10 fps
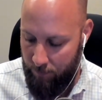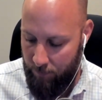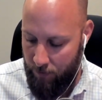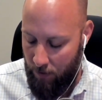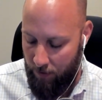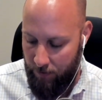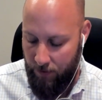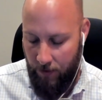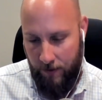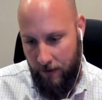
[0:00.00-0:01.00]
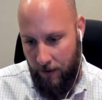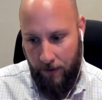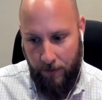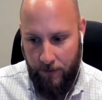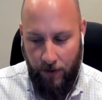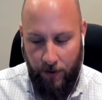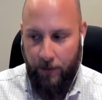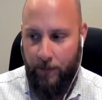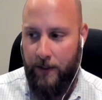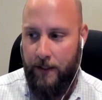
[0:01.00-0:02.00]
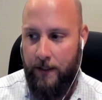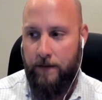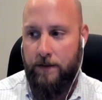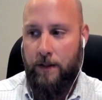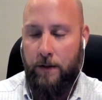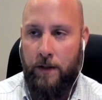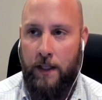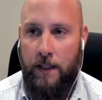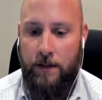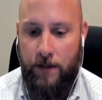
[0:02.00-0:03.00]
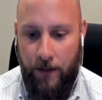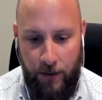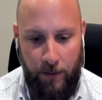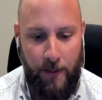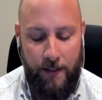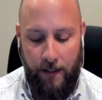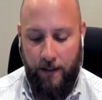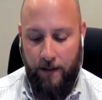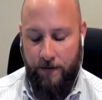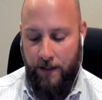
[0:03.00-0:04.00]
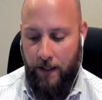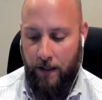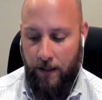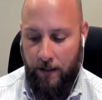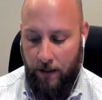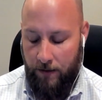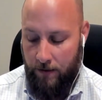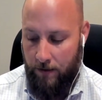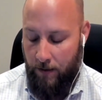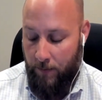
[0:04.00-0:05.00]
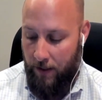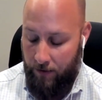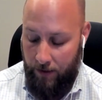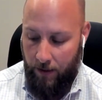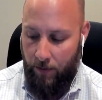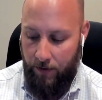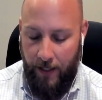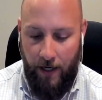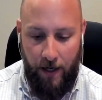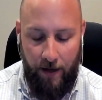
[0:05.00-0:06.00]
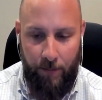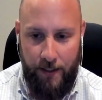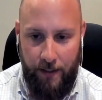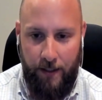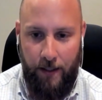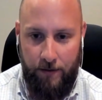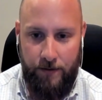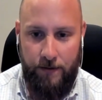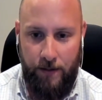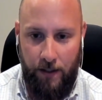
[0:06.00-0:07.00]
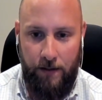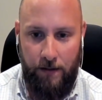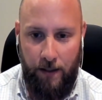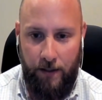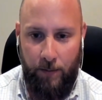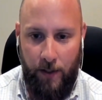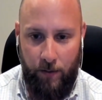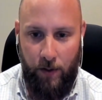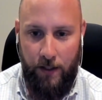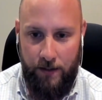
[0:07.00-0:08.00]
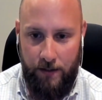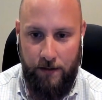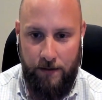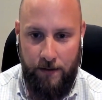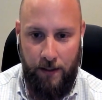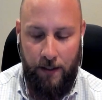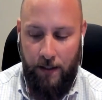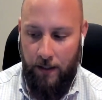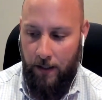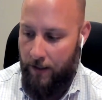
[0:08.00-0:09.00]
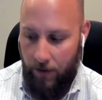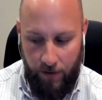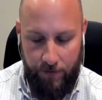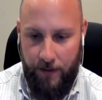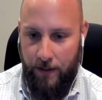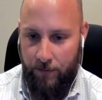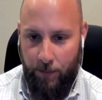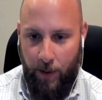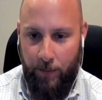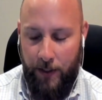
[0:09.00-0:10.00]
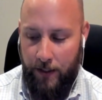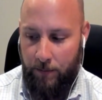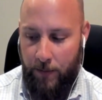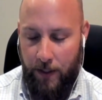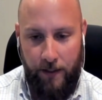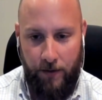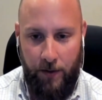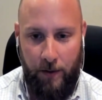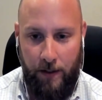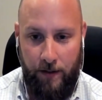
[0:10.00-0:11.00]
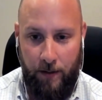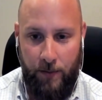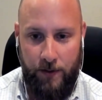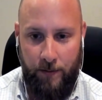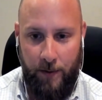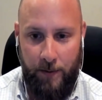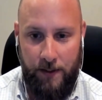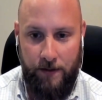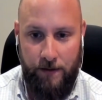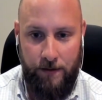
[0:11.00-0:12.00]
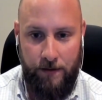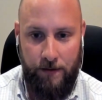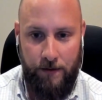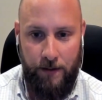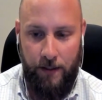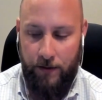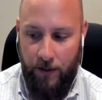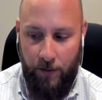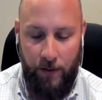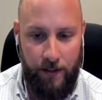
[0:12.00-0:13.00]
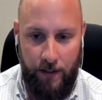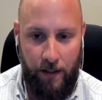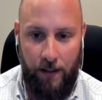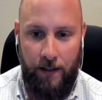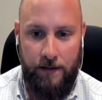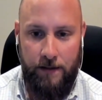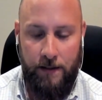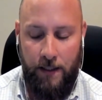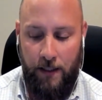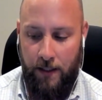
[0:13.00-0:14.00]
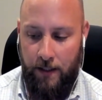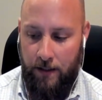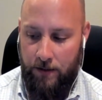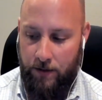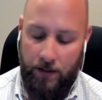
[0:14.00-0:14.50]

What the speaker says: draw on the drawings. It was all through PDF. So started doing my takeoffs there. And I'm like, okay, well, now I have my takeoffs done. I know my quantities. I know everything for my bid, but I don't know the numbers on my business. I don't know what it cost. So I